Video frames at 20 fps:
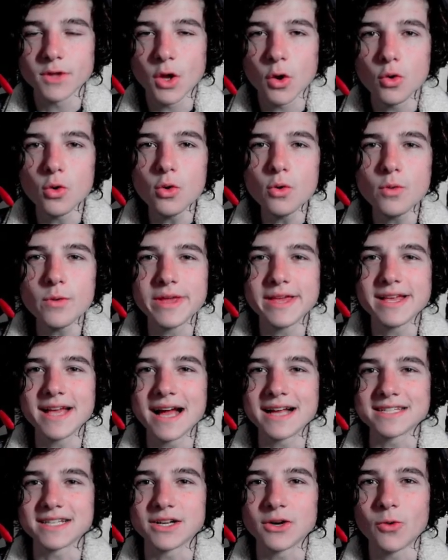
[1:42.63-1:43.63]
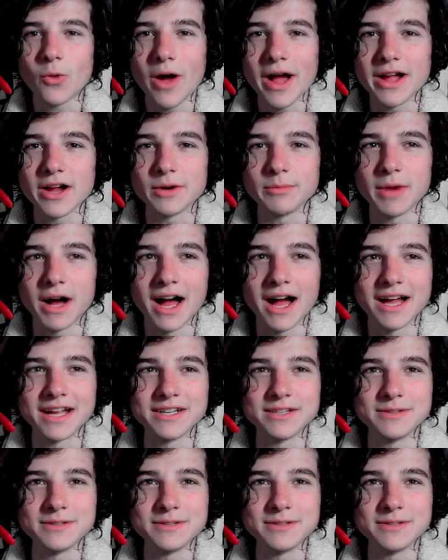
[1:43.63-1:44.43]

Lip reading: Ooh, he has a choir behind